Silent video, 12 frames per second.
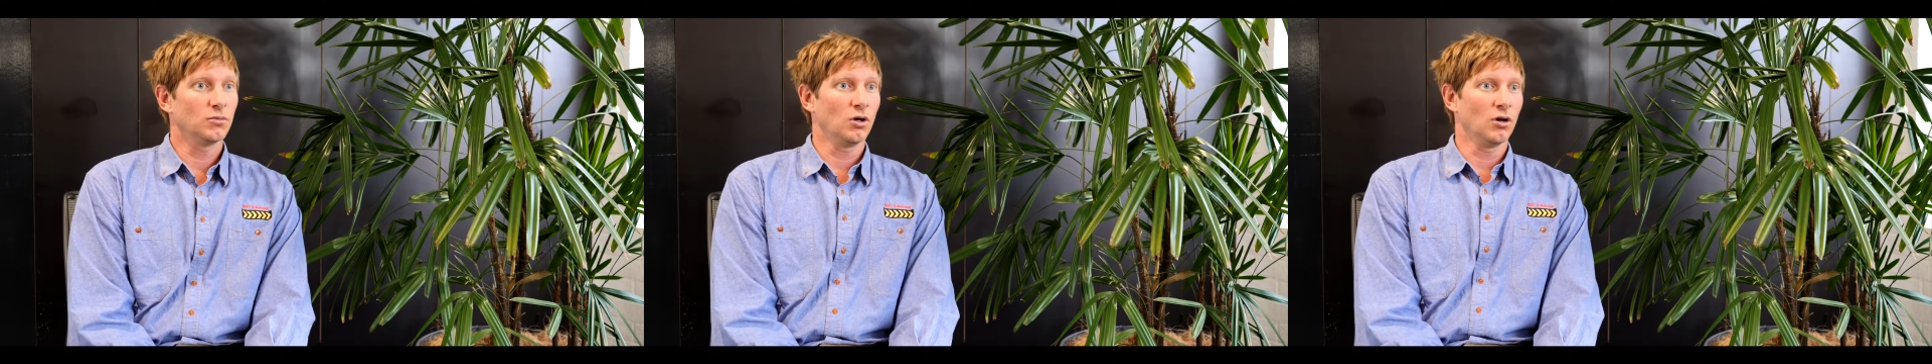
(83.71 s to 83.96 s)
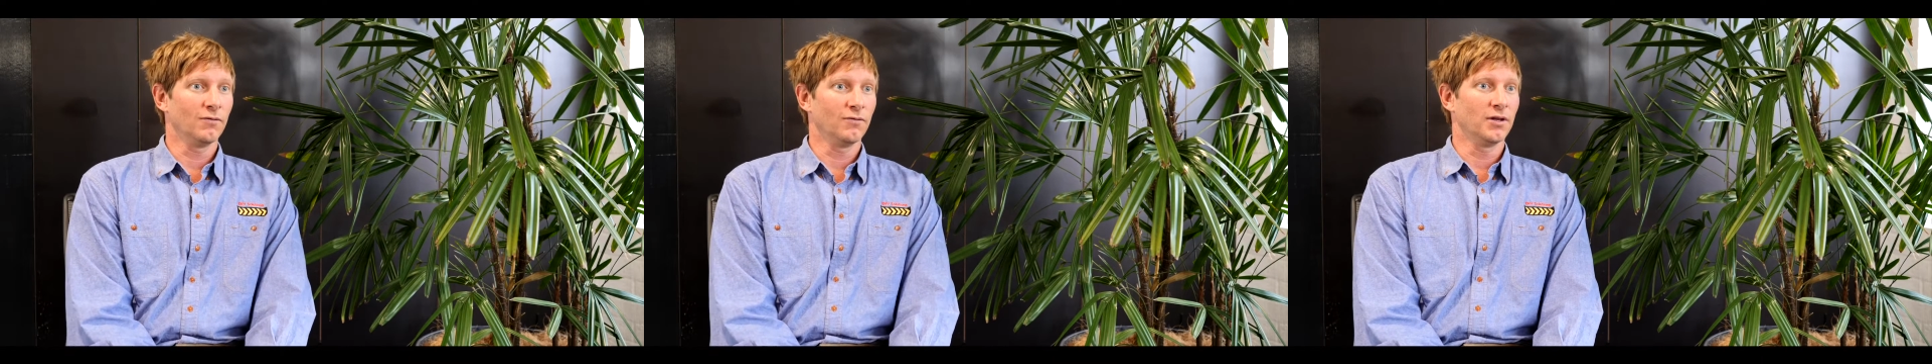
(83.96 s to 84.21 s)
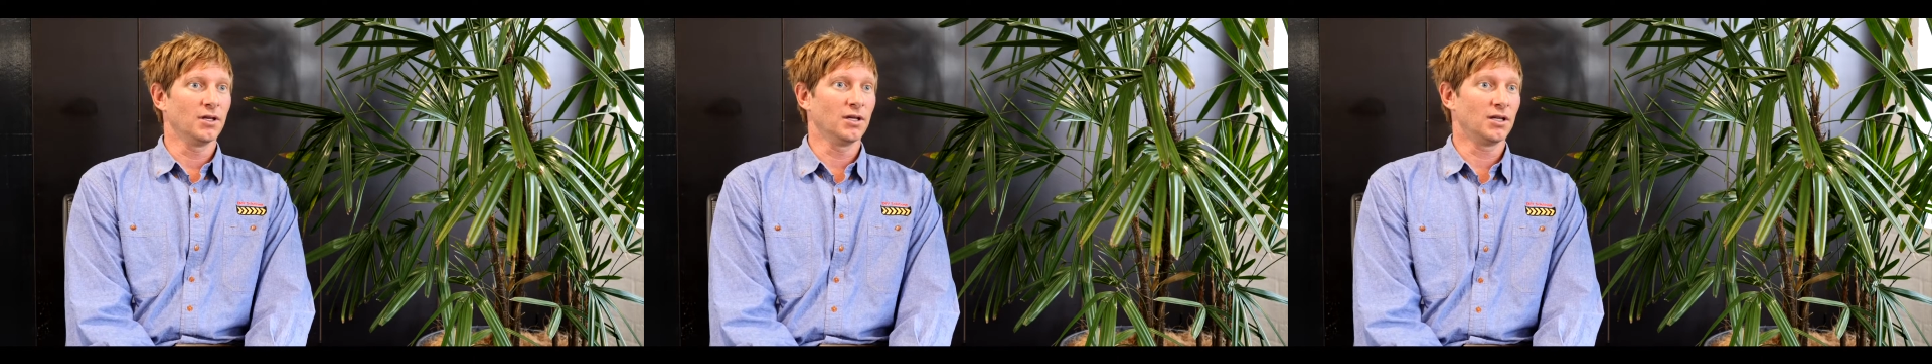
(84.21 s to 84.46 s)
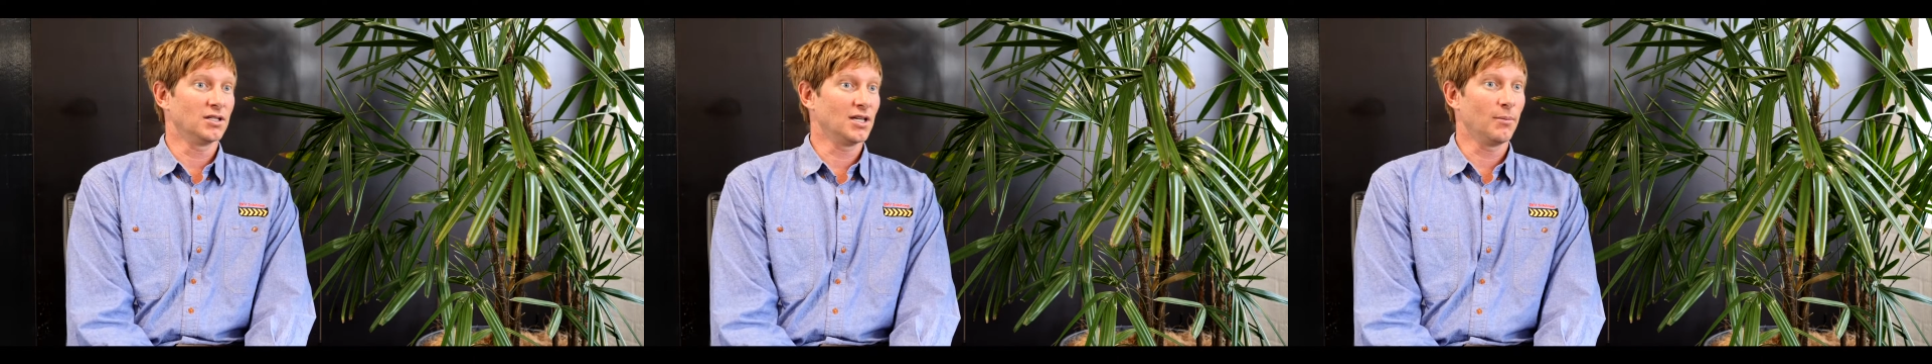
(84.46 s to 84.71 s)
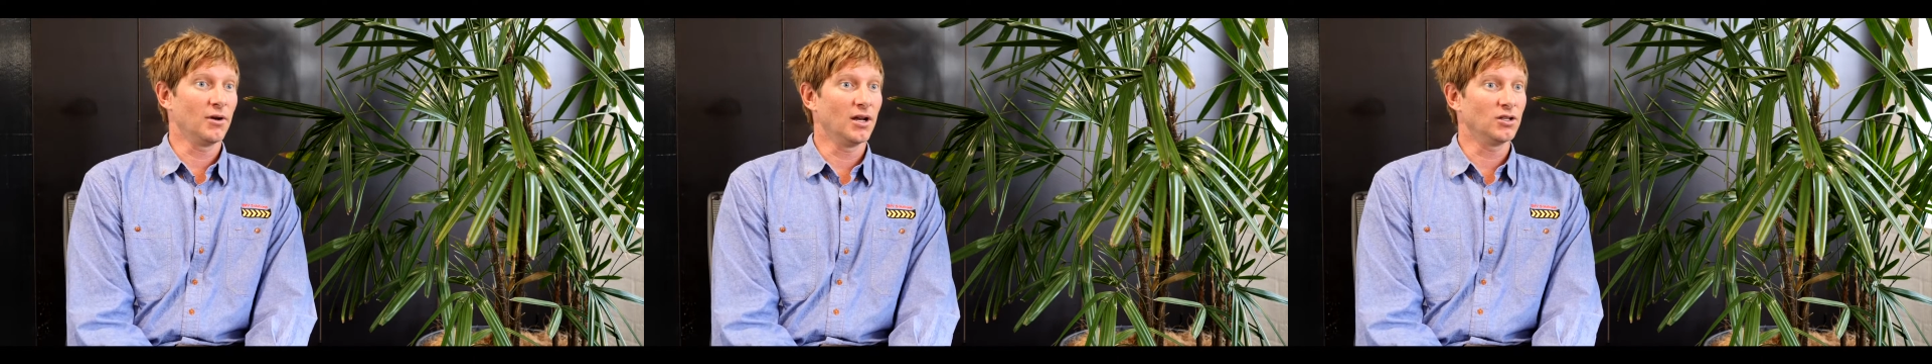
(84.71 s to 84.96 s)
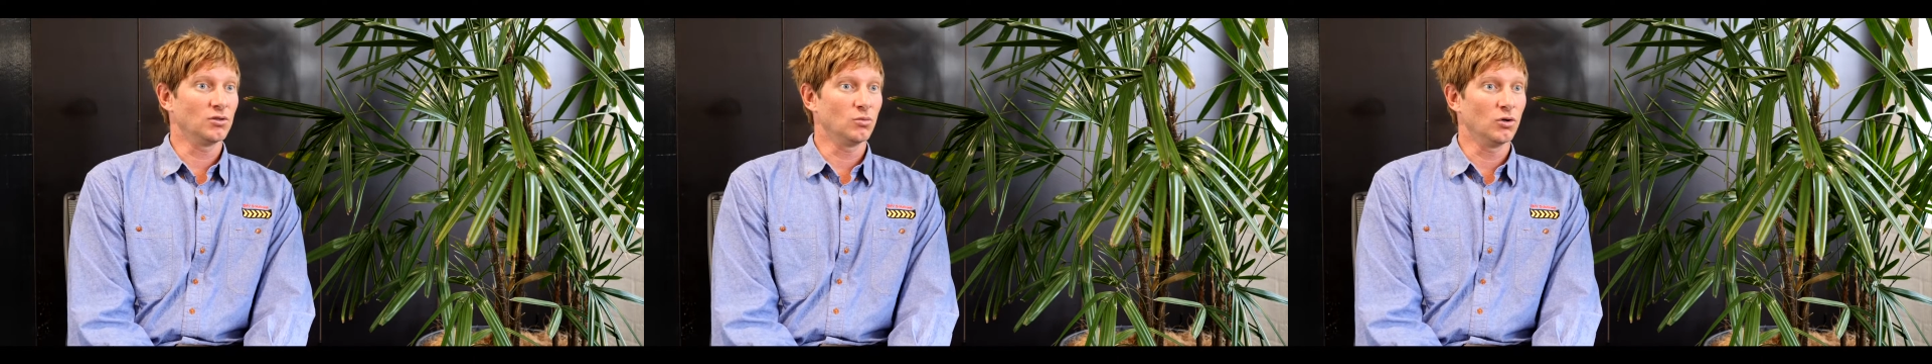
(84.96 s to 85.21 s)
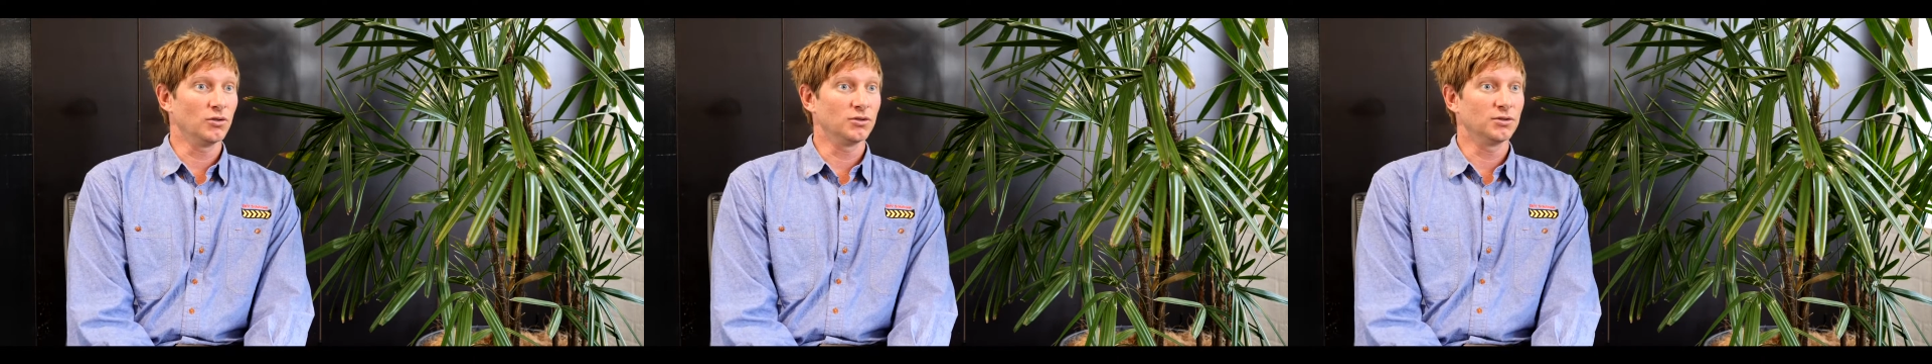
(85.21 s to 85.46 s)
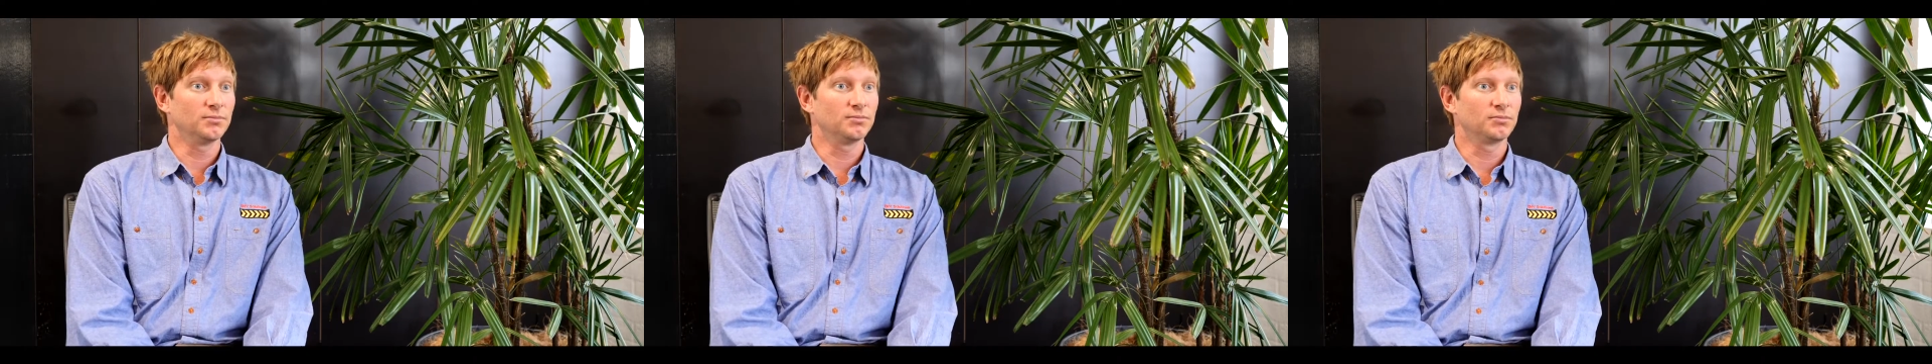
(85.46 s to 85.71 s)
of the contamination was,
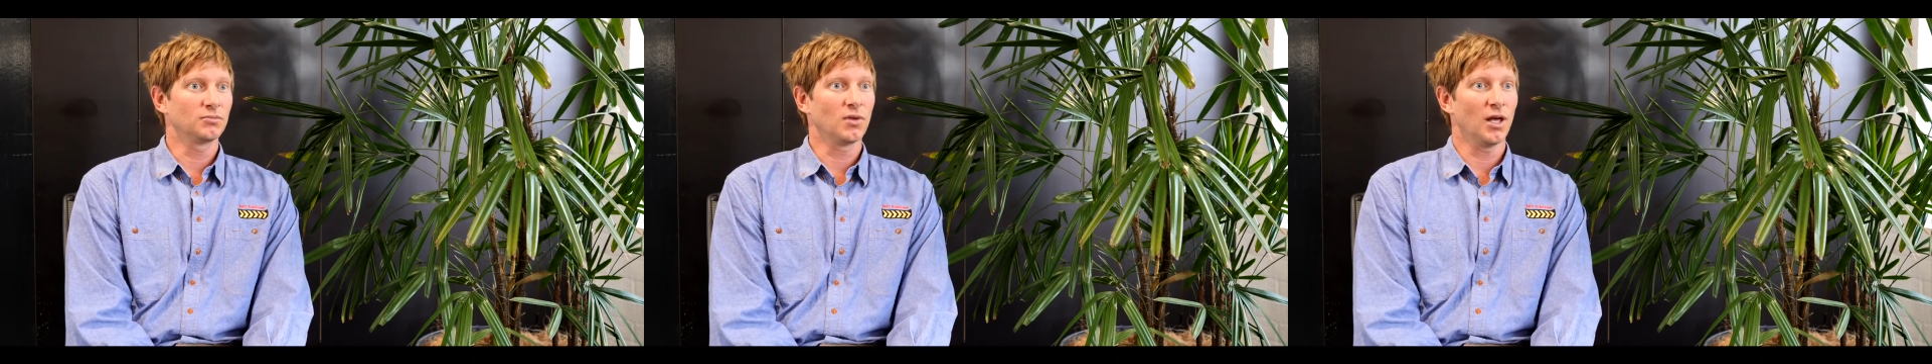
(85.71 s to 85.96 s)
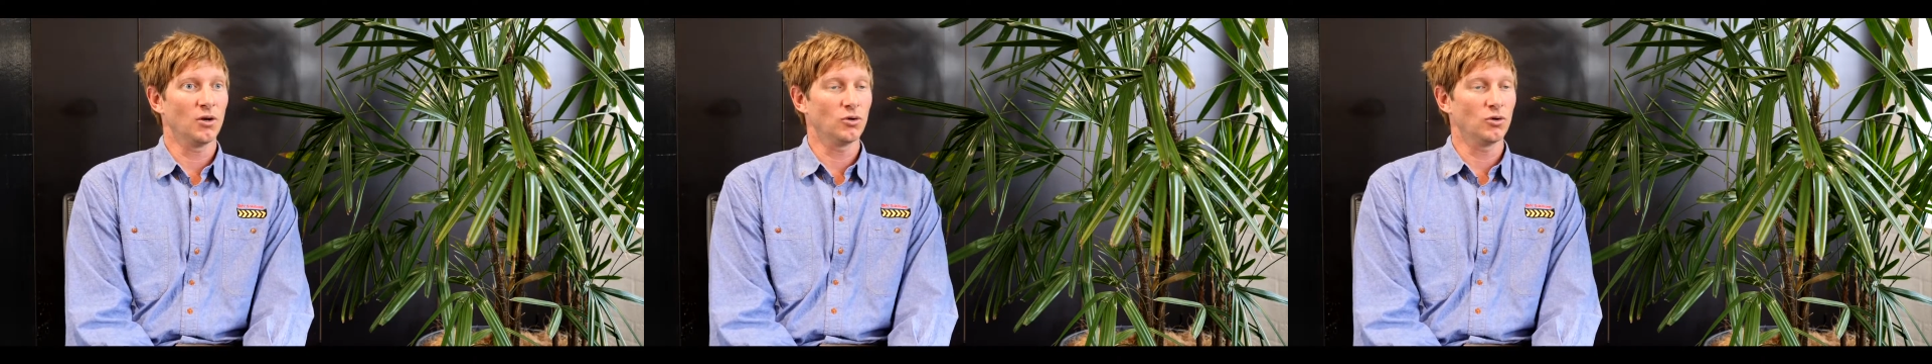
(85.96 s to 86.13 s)
and it